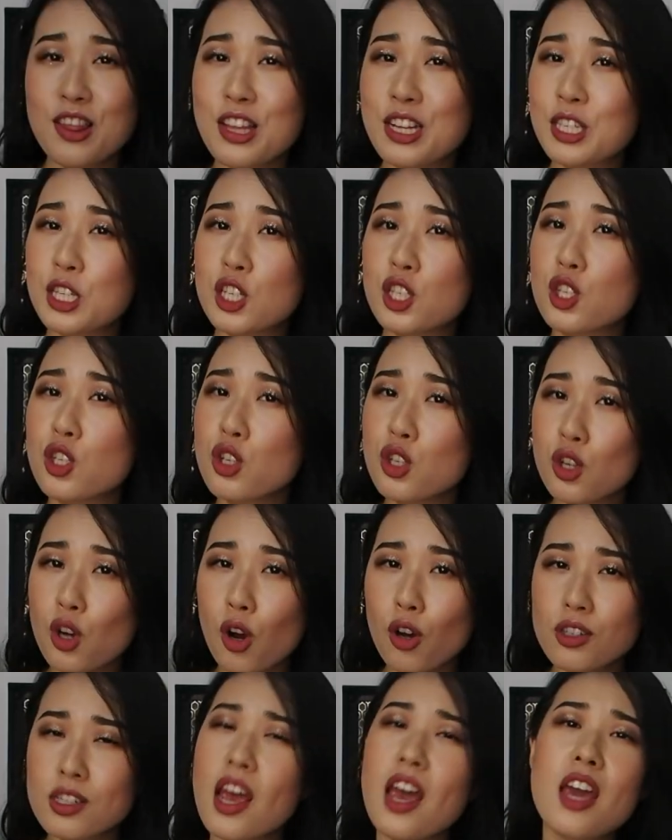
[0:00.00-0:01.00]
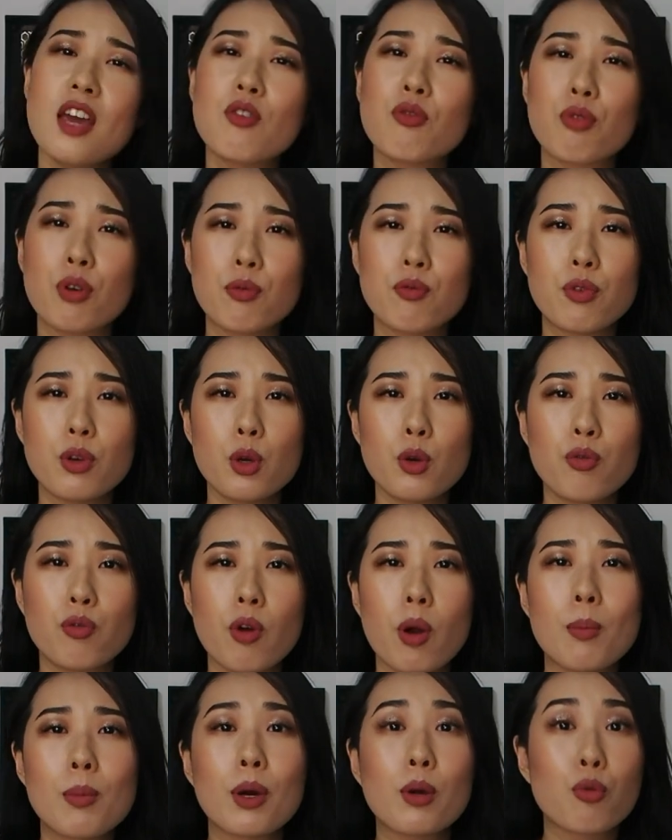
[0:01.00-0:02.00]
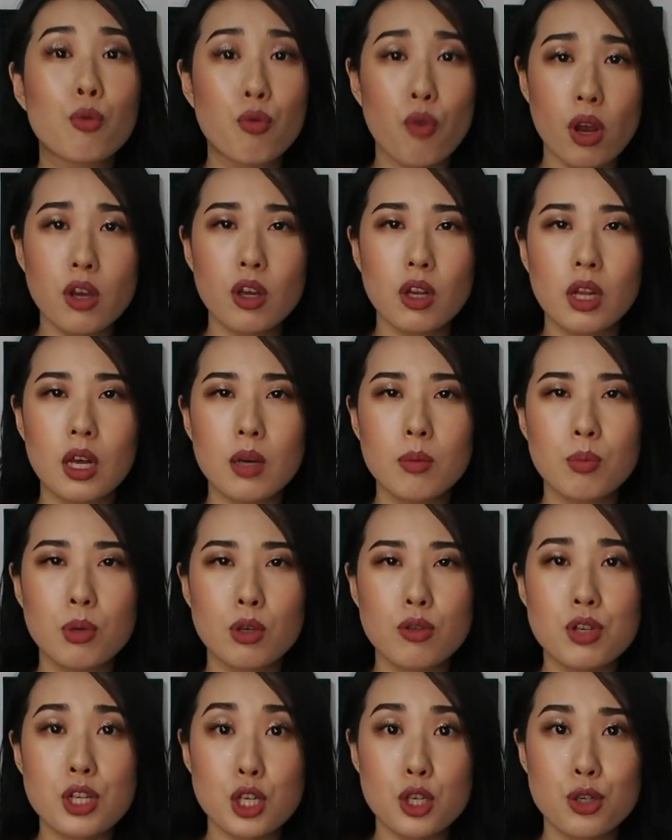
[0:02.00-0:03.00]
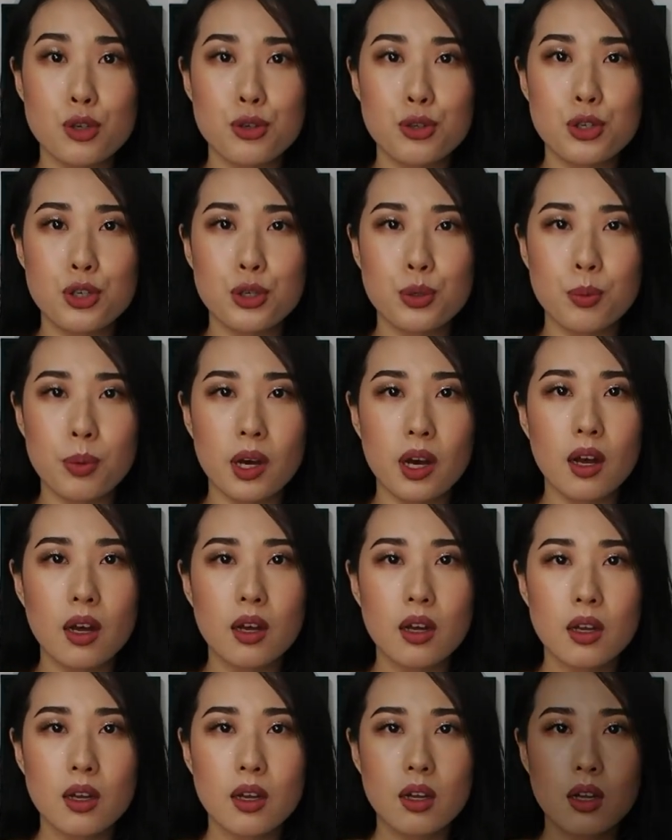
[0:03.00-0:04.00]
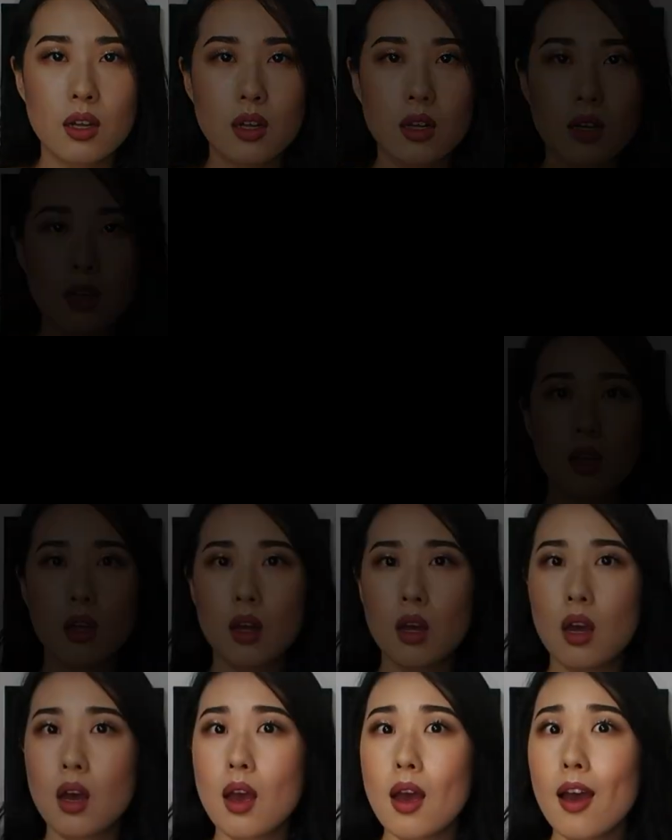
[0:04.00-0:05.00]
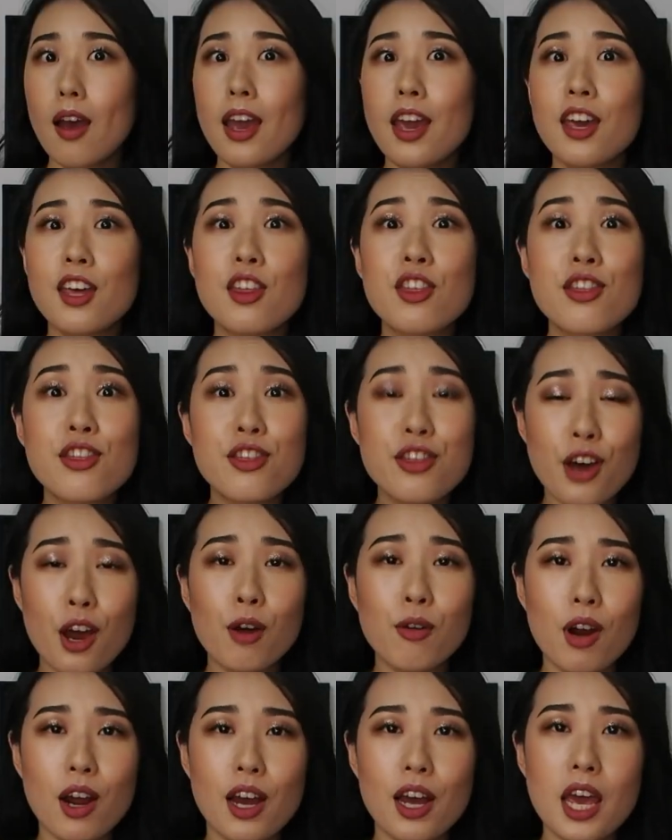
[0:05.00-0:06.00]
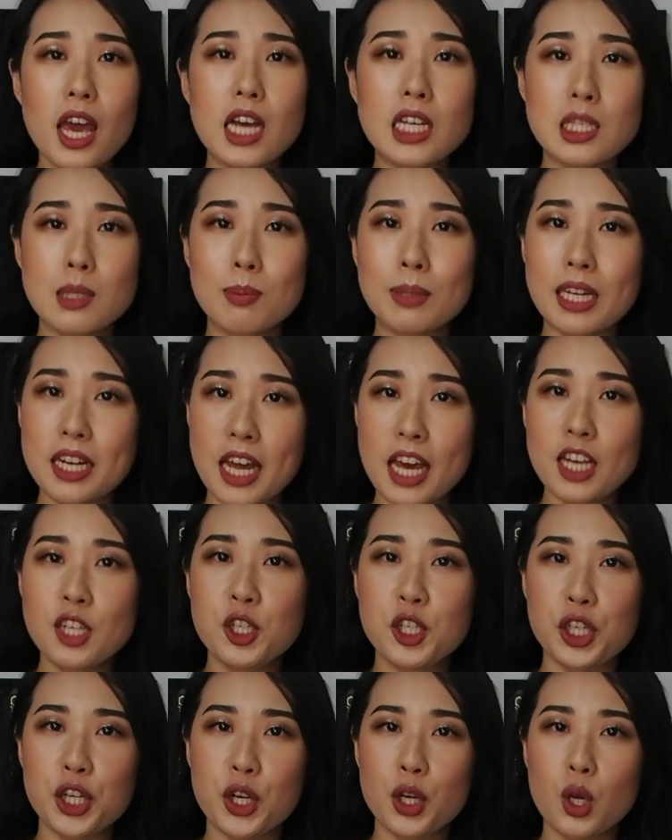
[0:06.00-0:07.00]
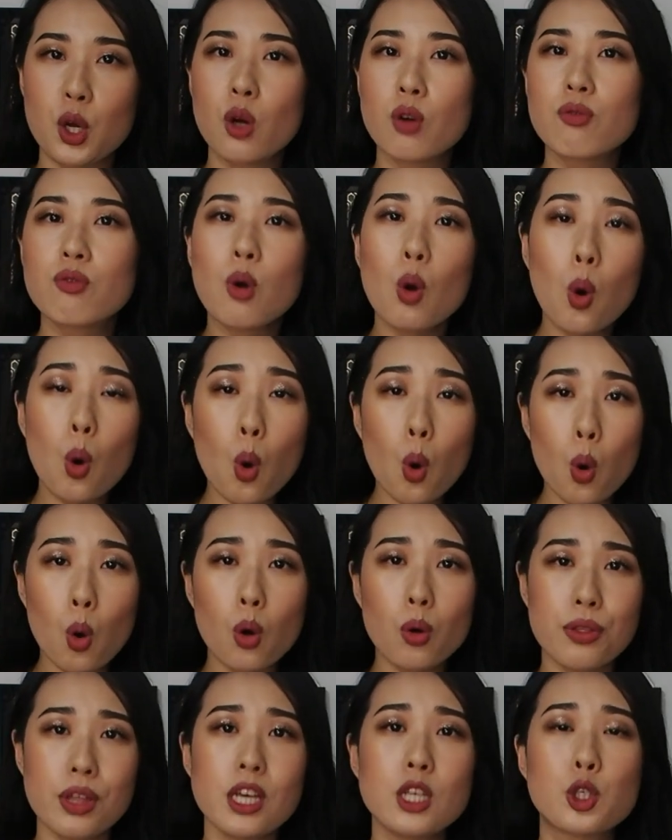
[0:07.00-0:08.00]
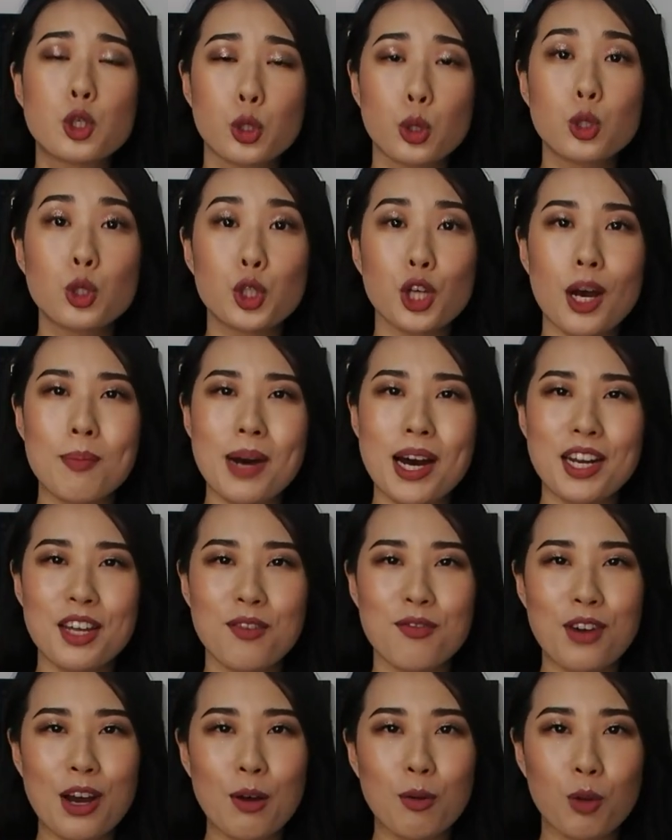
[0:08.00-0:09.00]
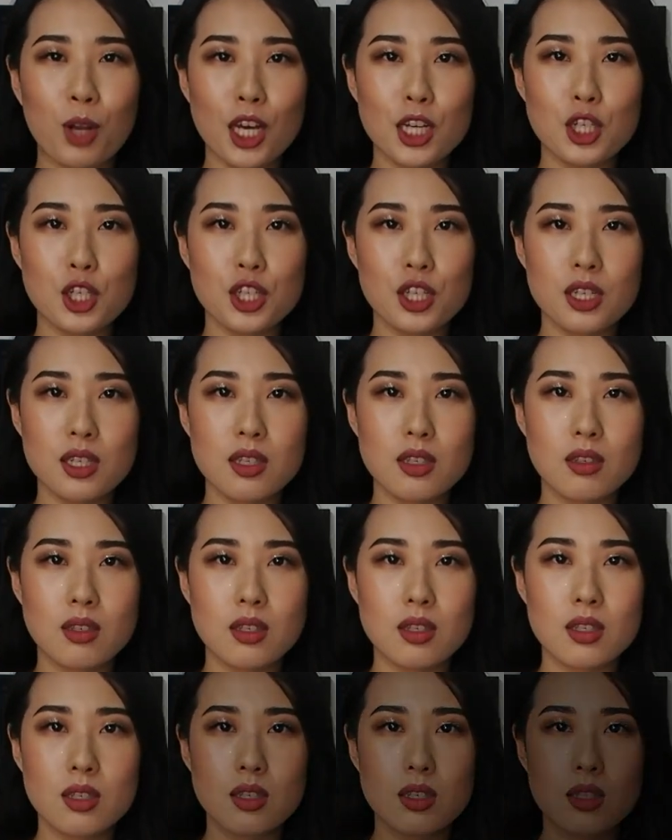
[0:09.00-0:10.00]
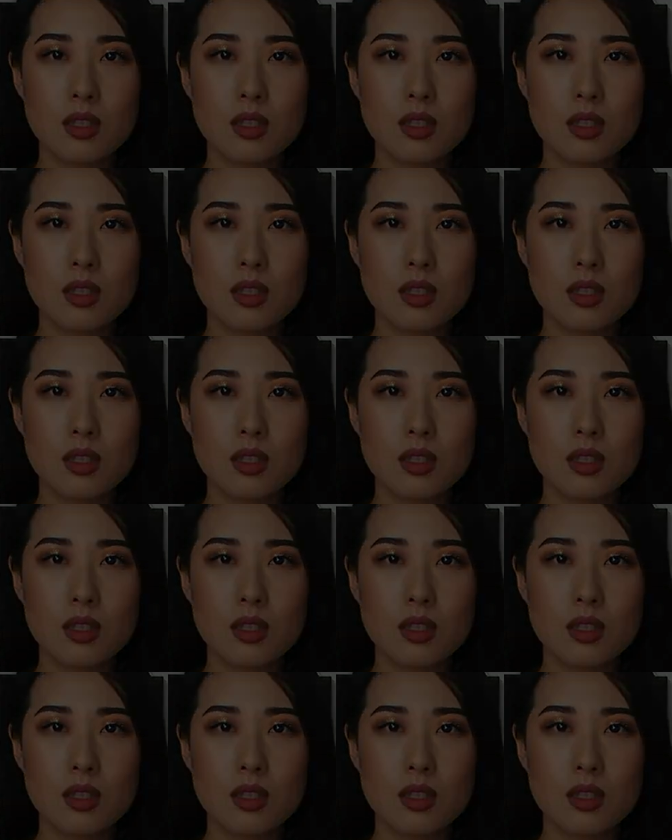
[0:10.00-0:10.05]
this is not a review from a regular beauty YouTuber. A thorough explanation of all the Giorgio Armani foundations.